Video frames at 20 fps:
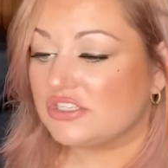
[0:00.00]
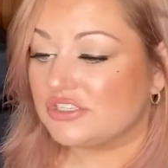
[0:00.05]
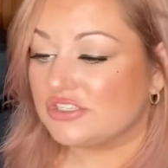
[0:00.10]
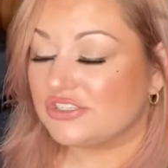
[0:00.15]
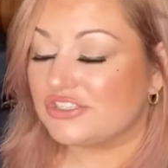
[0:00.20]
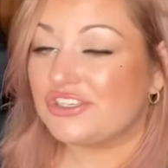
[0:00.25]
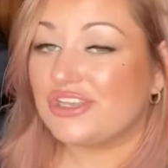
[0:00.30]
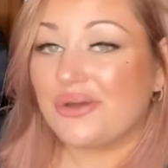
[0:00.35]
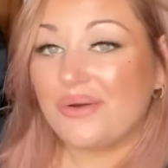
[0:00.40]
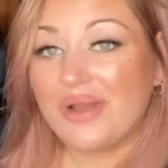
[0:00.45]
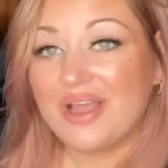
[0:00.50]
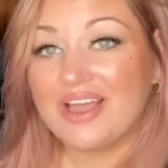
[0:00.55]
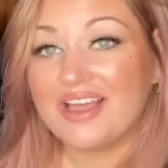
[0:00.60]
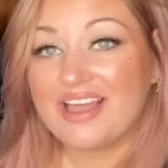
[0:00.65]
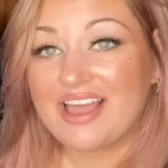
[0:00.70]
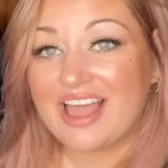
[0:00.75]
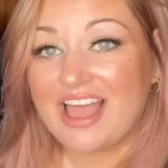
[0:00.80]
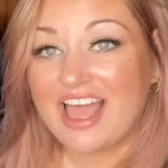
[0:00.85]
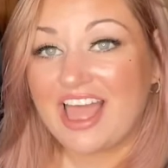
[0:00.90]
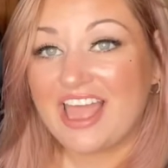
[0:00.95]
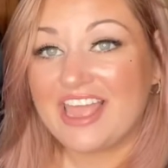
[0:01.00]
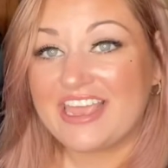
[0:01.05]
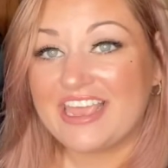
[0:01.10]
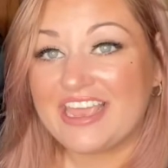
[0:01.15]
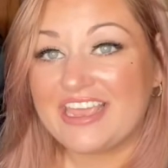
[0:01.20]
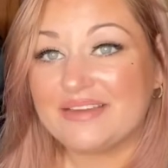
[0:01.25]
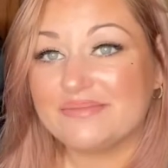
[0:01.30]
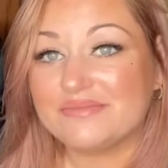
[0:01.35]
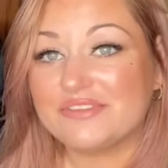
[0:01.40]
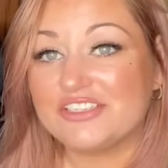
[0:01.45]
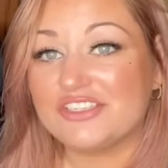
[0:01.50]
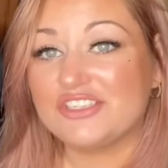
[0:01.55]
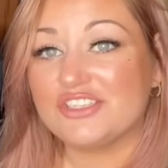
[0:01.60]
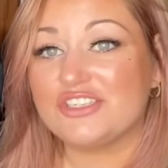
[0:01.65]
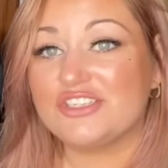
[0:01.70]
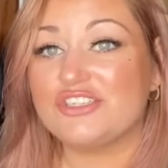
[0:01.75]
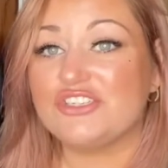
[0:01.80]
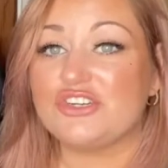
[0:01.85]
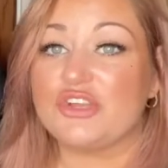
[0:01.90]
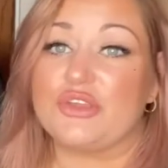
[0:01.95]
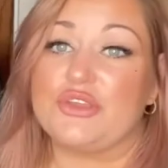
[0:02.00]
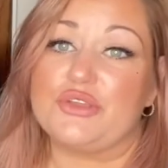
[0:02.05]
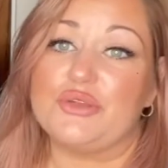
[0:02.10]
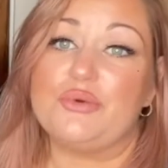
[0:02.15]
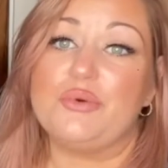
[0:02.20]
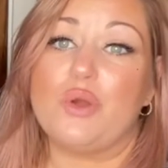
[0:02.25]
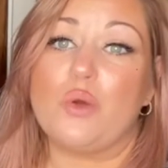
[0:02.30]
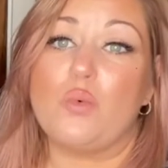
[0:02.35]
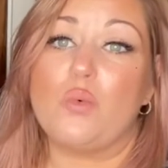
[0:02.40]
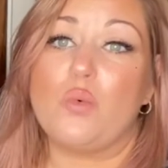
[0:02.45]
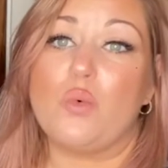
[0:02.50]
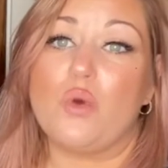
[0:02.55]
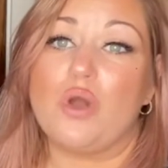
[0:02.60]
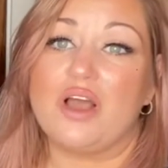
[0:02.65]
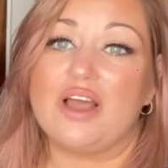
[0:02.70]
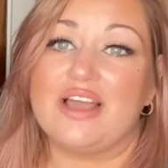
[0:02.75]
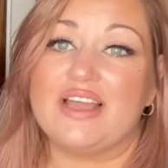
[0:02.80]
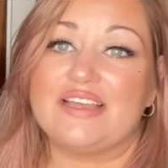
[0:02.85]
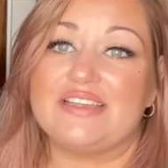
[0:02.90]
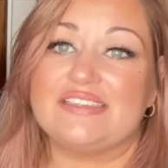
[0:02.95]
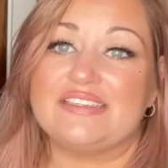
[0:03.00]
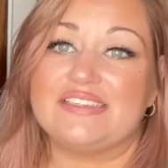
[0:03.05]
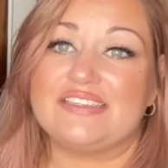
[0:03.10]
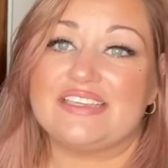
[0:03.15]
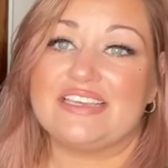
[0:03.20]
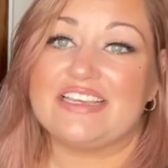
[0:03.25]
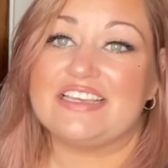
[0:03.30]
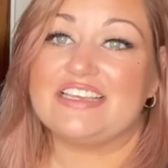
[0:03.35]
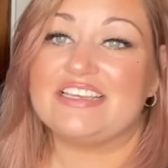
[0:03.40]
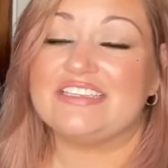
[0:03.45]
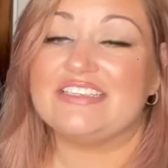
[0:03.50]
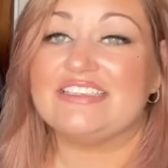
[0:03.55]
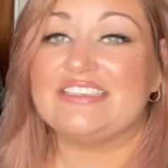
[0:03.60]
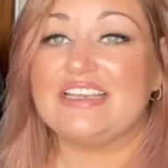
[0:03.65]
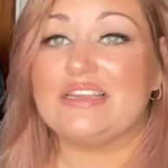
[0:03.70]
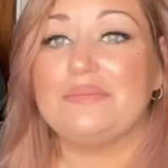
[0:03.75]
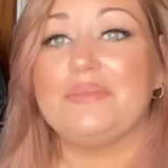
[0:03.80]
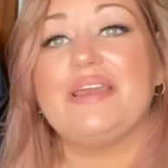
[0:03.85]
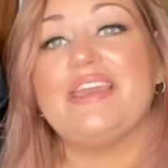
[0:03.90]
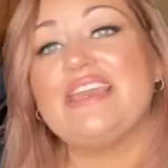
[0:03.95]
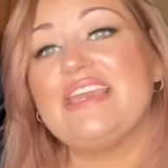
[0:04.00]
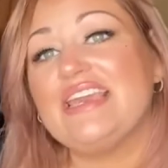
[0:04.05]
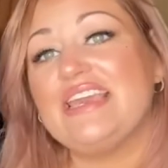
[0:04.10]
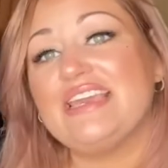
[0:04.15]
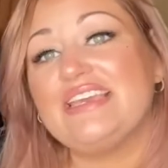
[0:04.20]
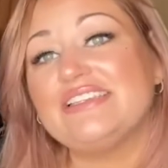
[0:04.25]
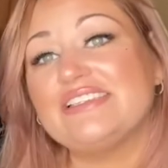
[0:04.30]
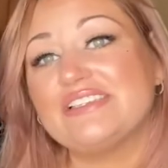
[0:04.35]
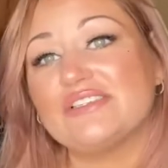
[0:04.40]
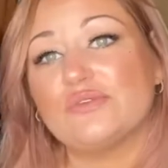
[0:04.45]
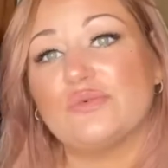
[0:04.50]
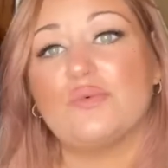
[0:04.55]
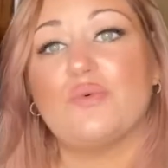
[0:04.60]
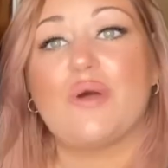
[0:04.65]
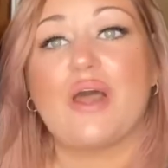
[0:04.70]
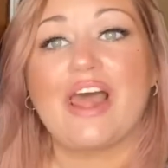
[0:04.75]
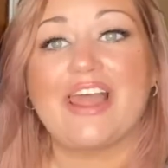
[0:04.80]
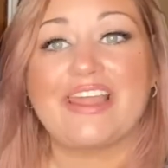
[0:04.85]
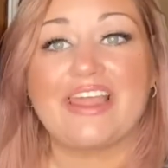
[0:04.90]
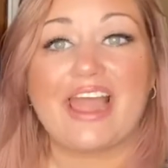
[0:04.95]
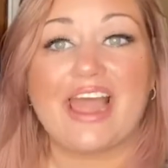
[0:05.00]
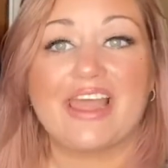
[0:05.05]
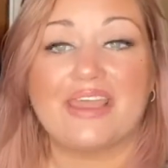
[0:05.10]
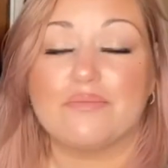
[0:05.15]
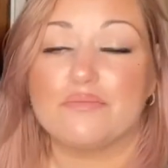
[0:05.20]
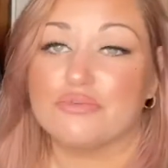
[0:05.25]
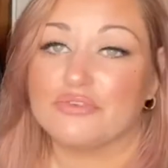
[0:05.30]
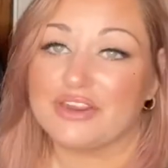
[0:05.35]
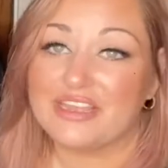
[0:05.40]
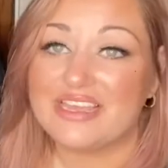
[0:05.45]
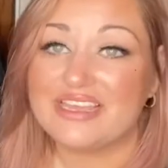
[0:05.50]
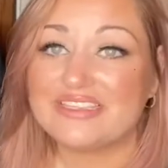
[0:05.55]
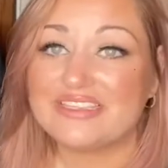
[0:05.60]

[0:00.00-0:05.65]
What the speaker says: So I am just going to show you what is in my kit, why I bring it,